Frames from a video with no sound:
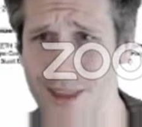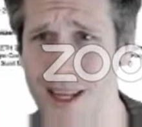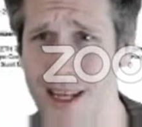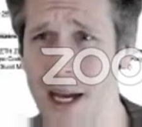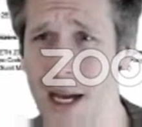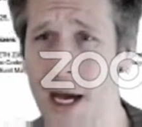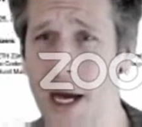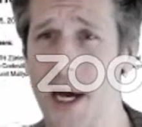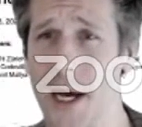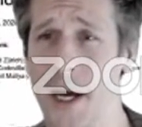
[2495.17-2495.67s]

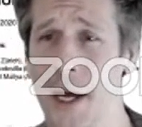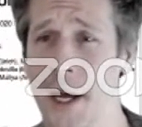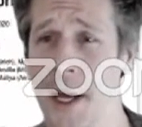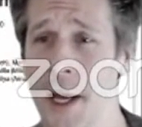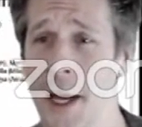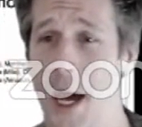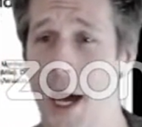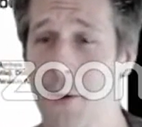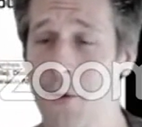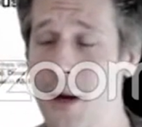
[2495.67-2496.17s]
I
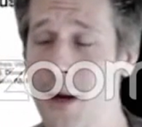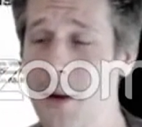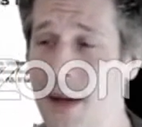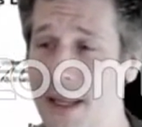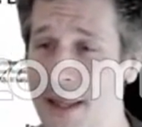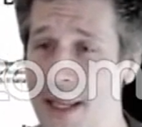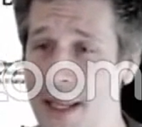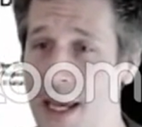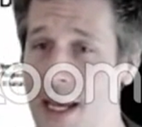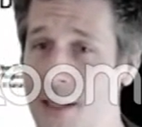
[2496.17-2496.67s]
want to
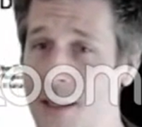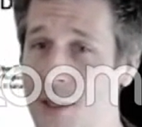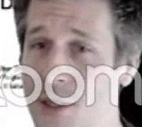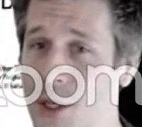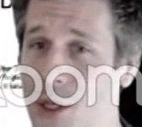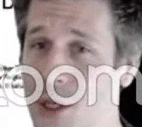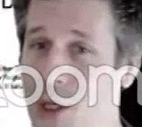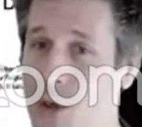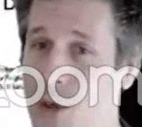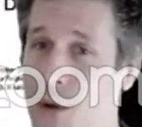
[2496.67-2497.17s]
make the case
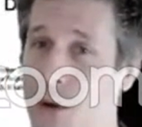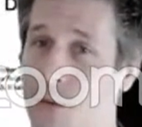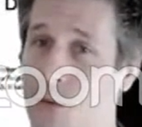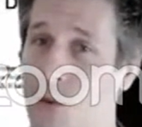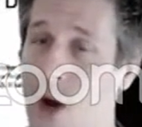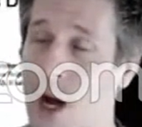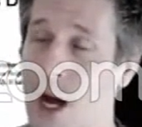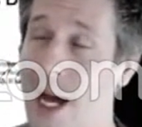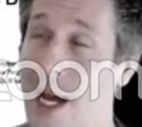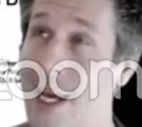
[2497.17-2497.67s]
to you of
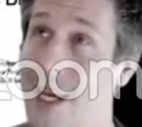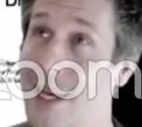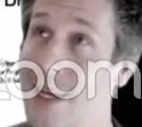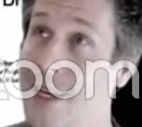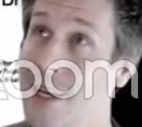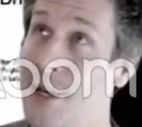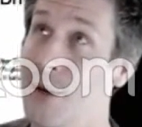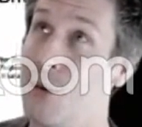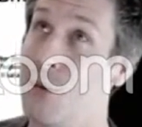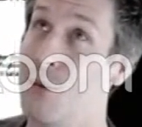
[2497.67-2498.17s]
why
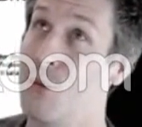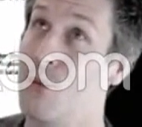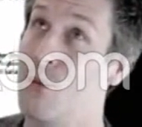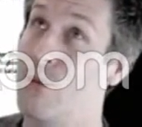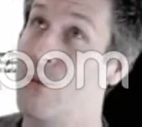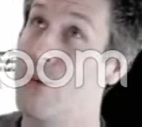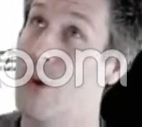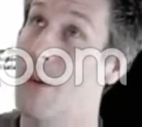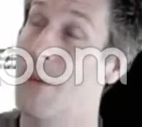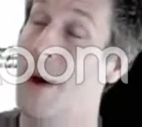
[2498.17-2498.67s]

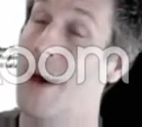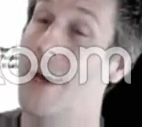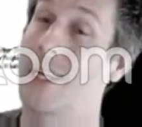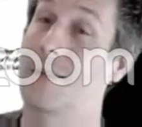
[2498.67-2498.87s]
robotics